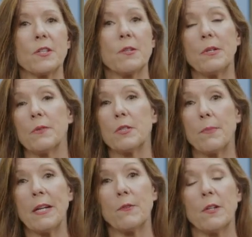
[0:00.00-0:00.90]
to be
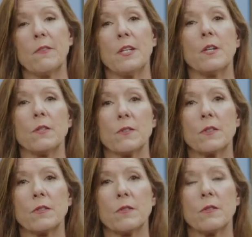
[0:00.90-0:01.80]
respectful of adults.